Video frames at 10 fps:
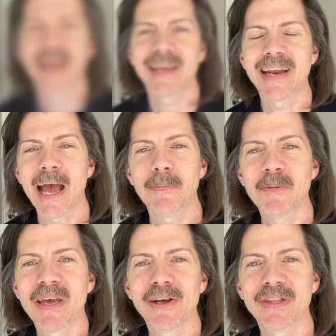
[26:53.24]
In Happy
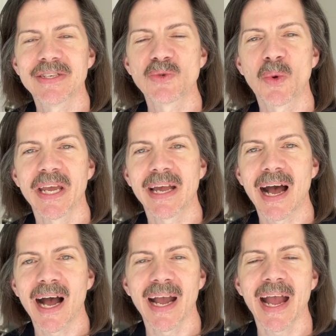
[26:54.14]
Mail this week,
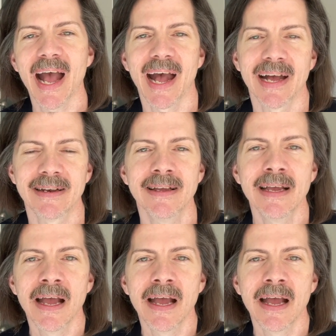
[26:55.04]
I had